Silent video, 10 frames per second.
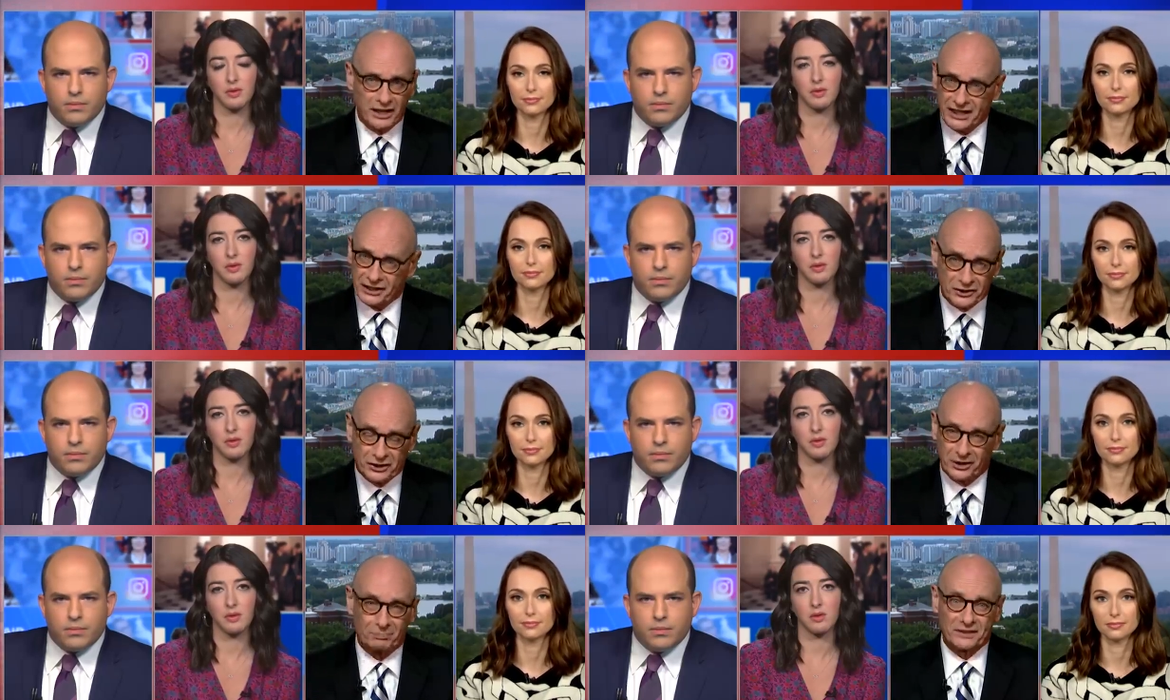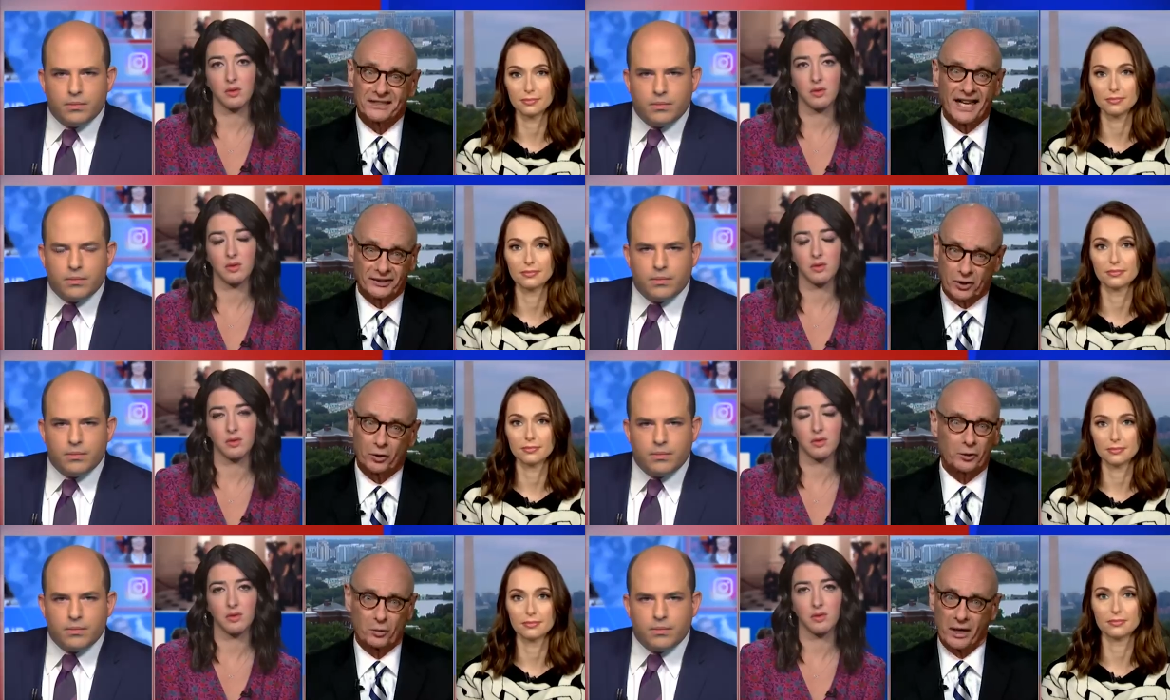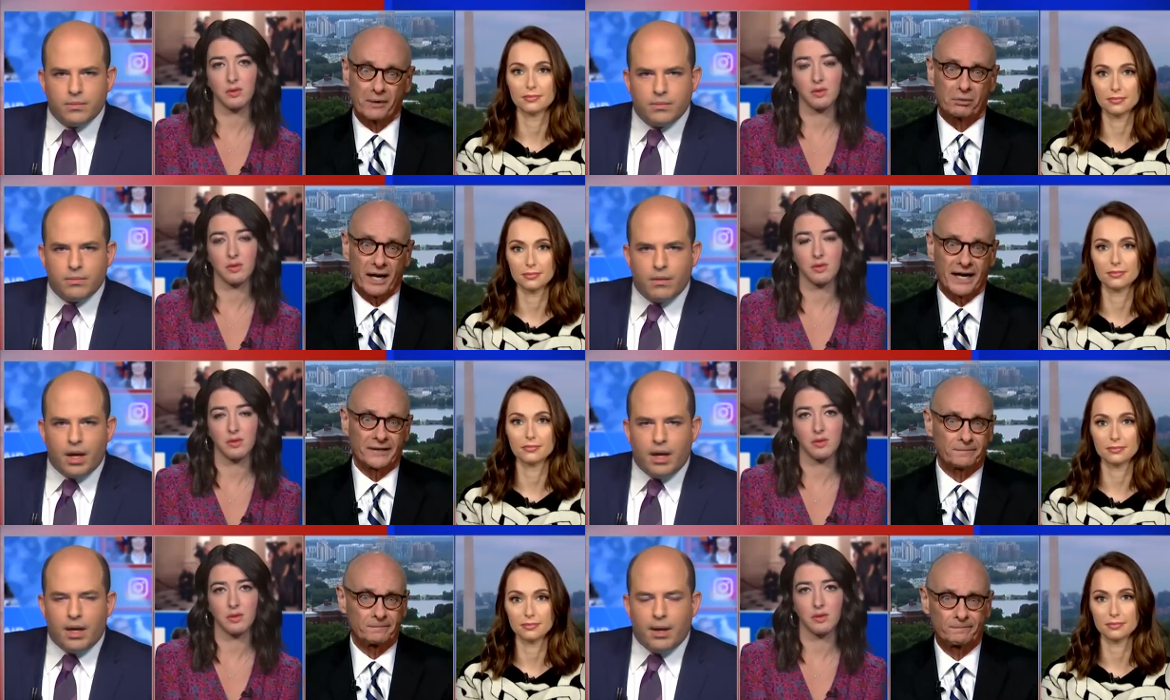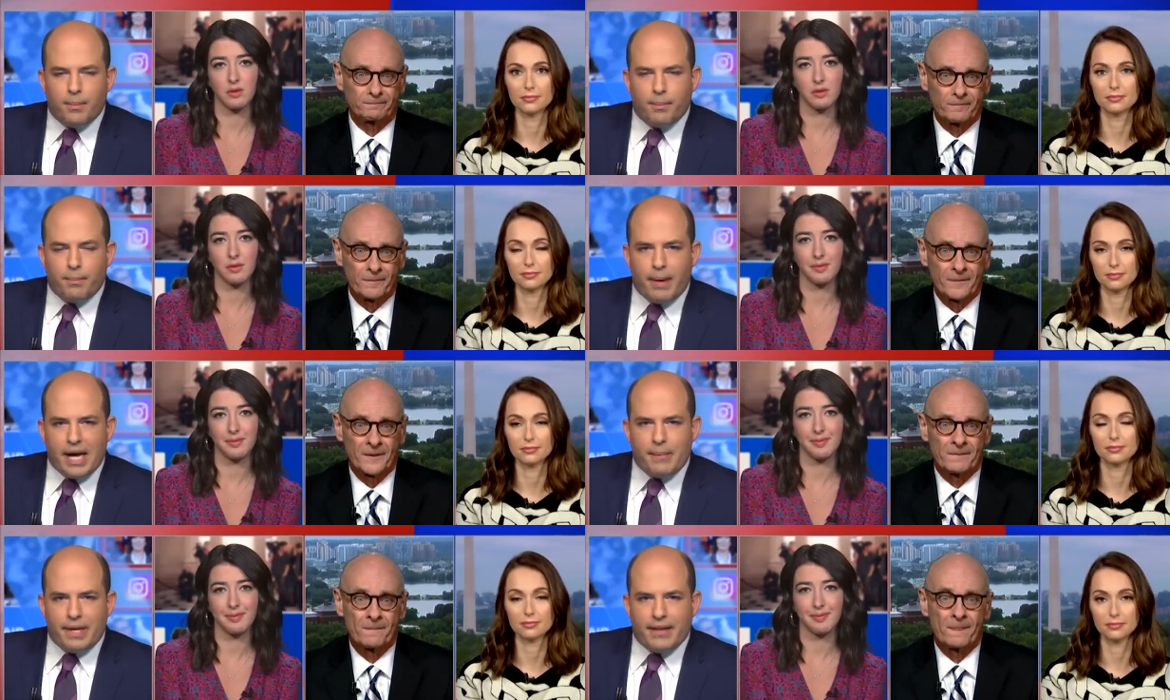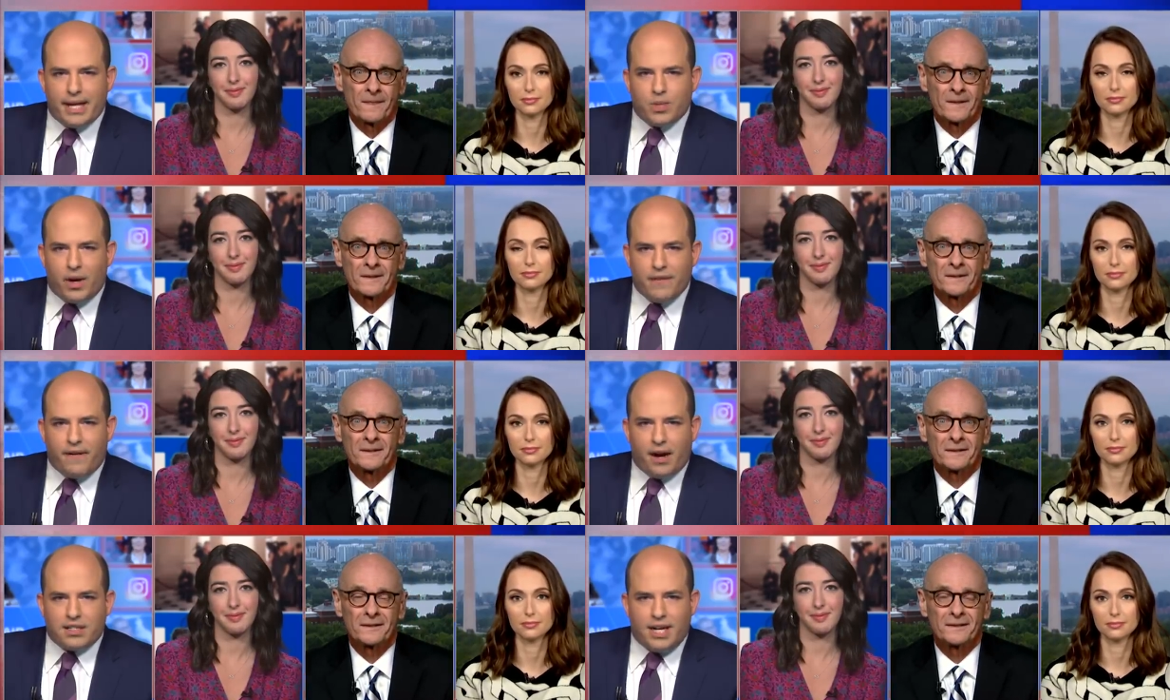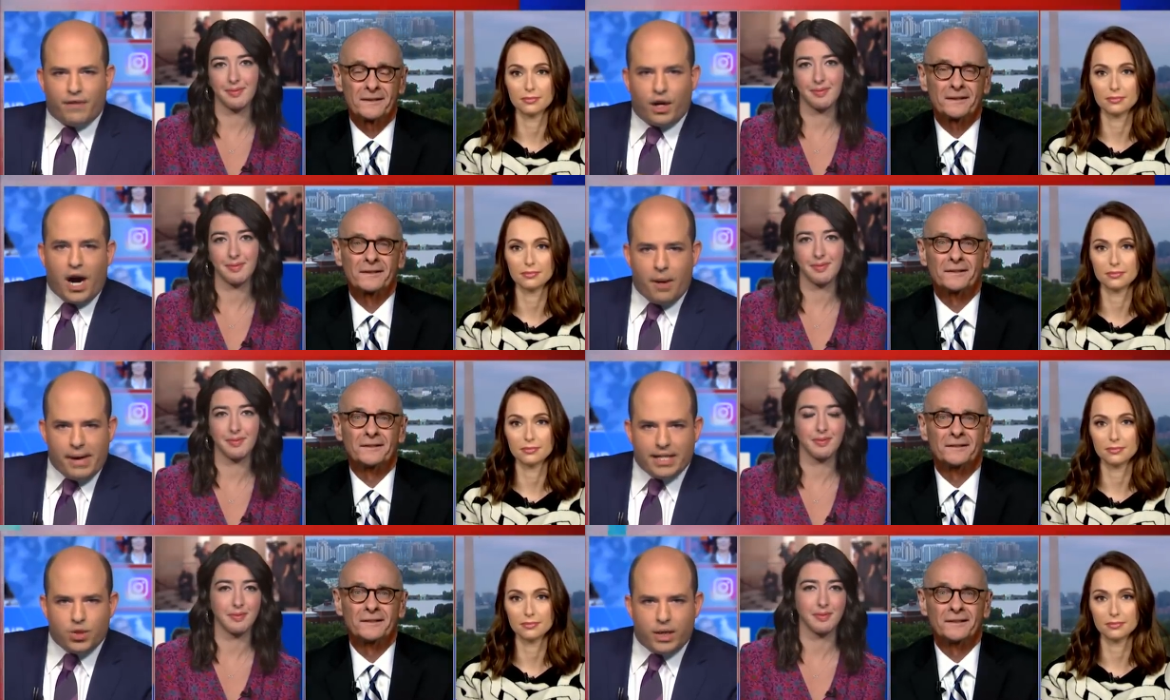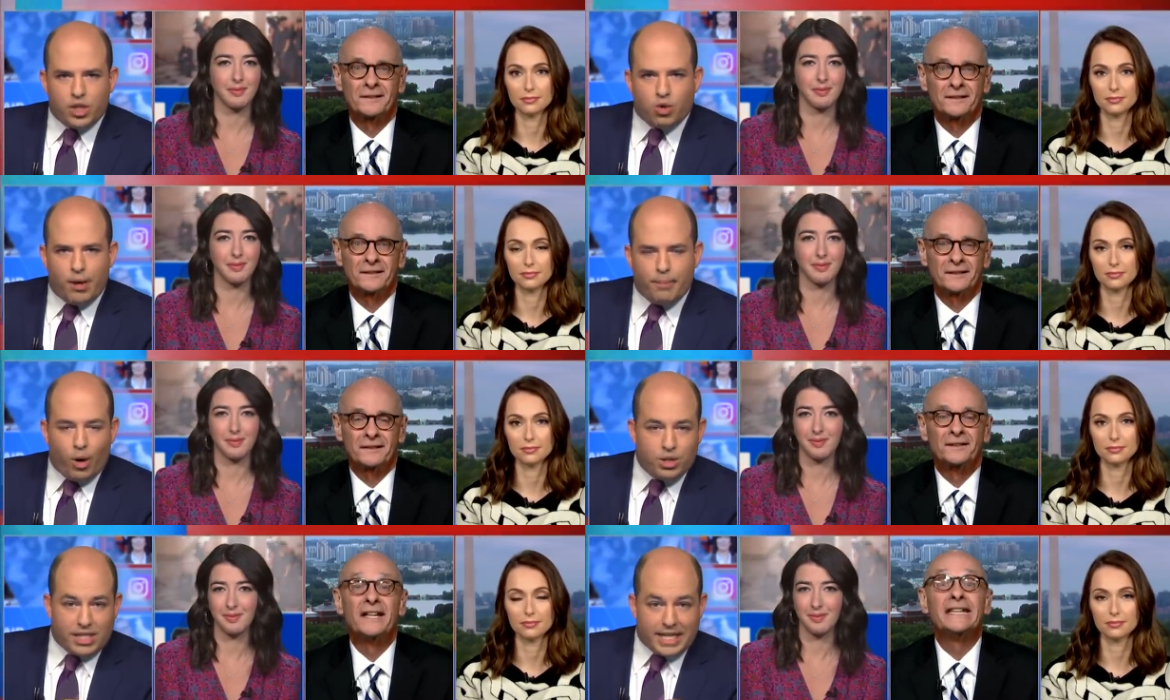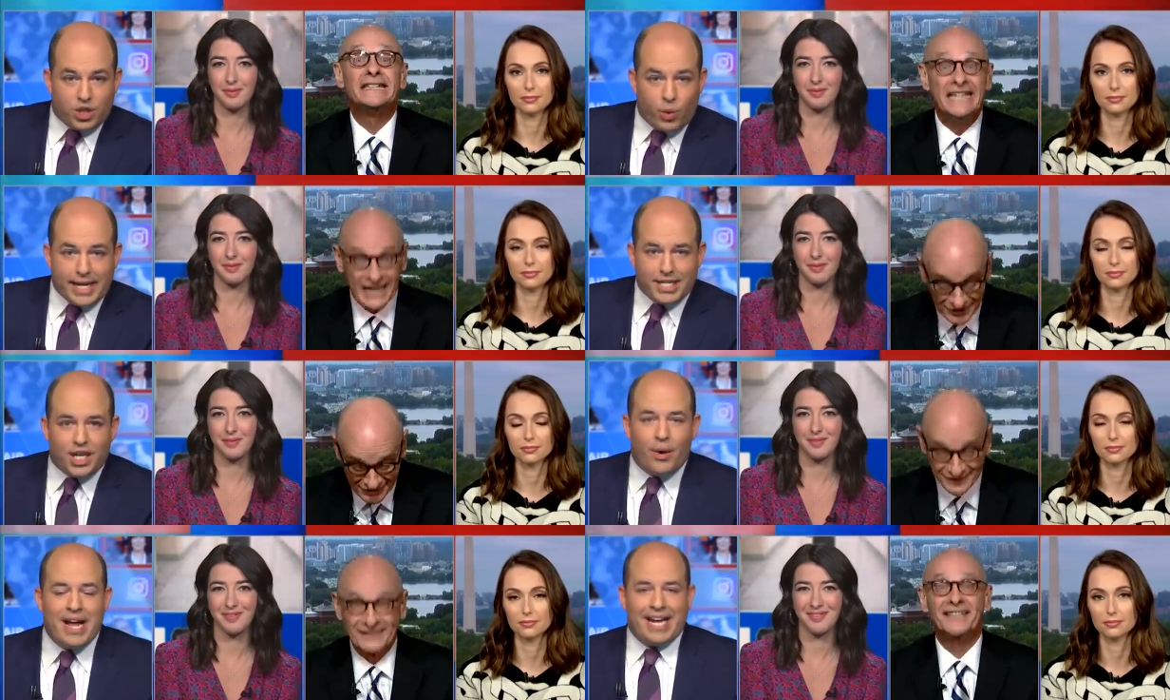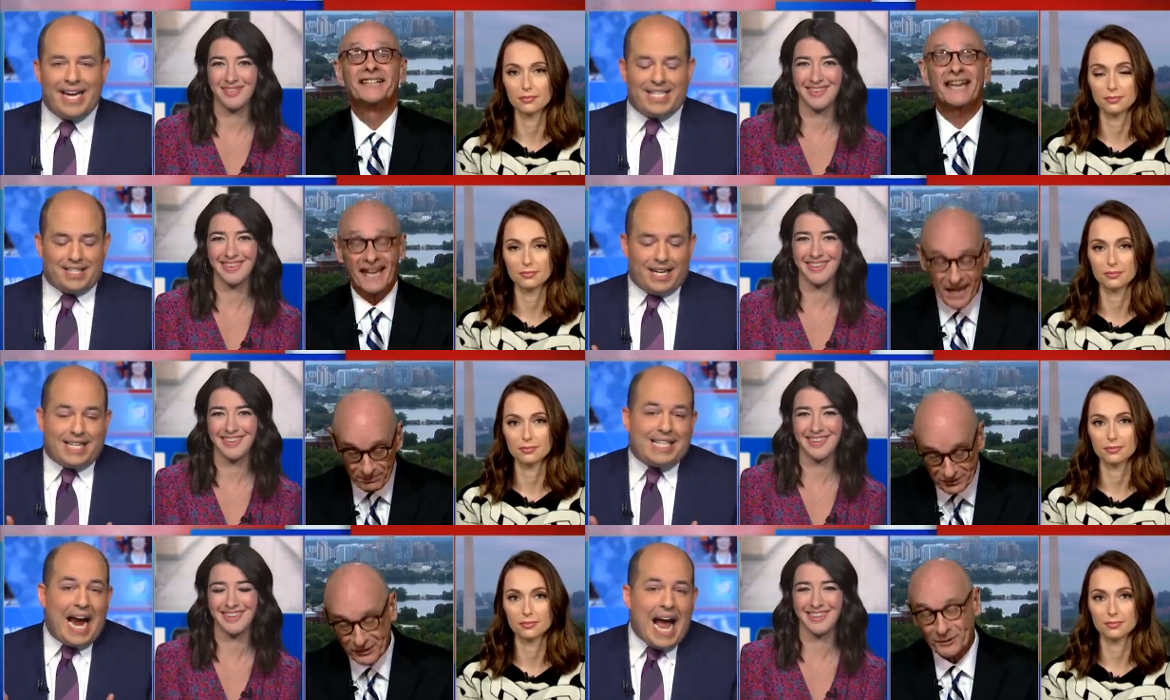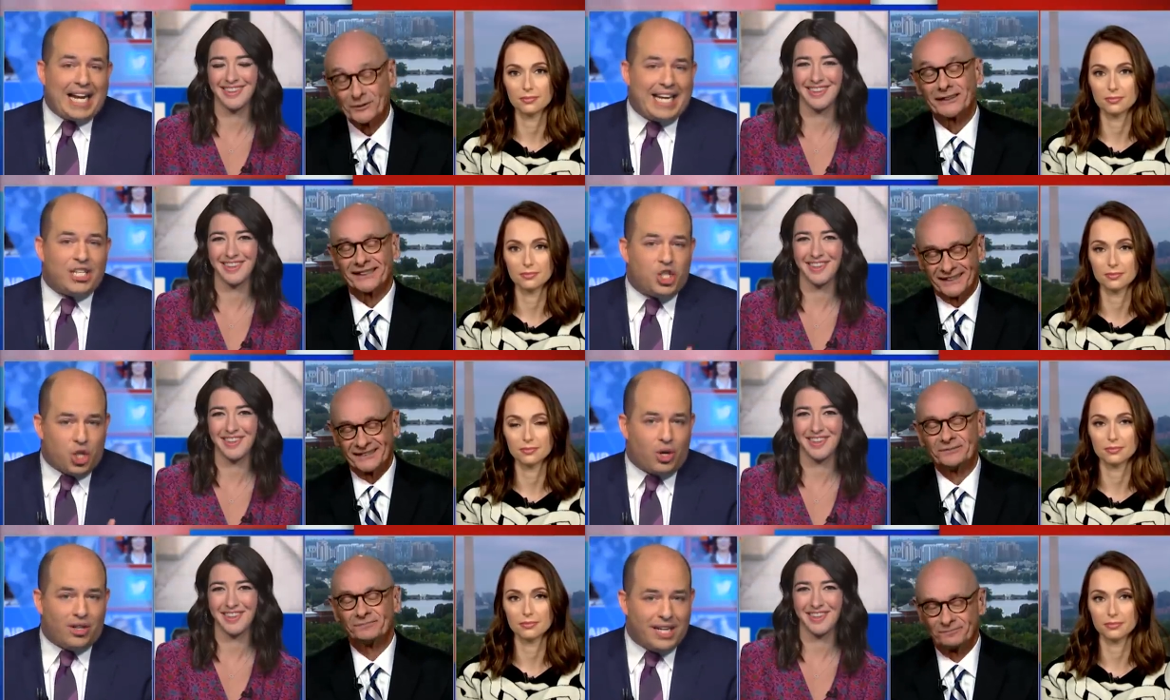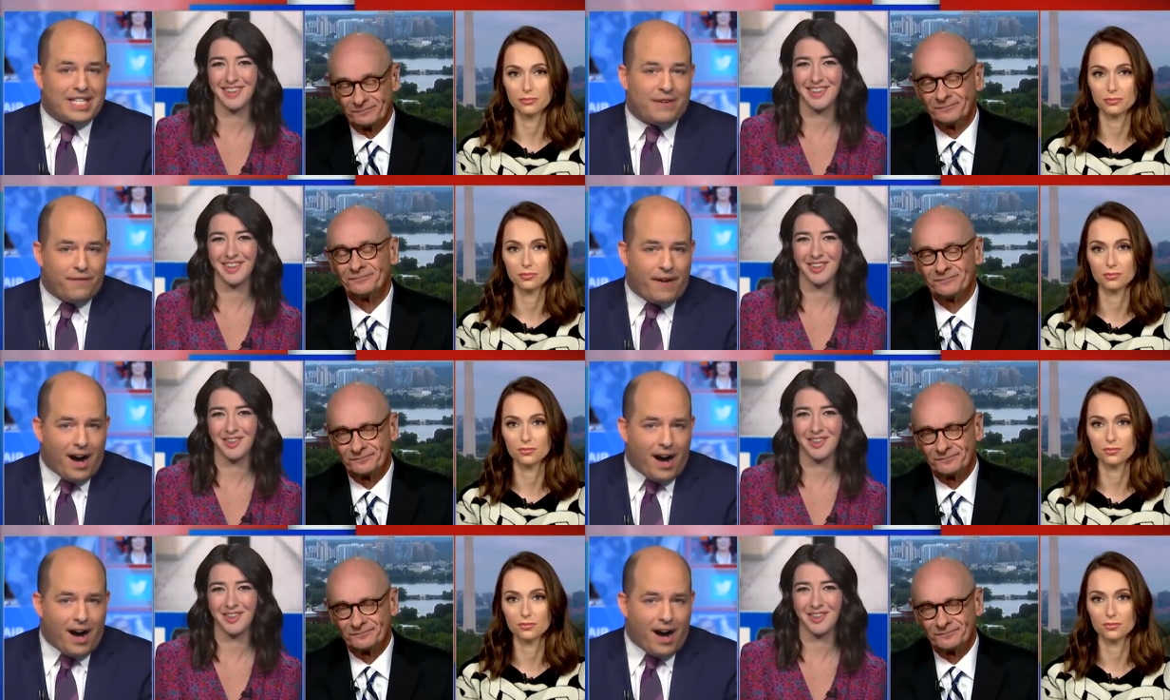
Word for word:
Speaker 1: relationship is not going away, Brian.
Speaker 2: Maybe that's why Fox never comments when Trump posts these tweets. Yes, you know, he's absolutely. attacking journalists at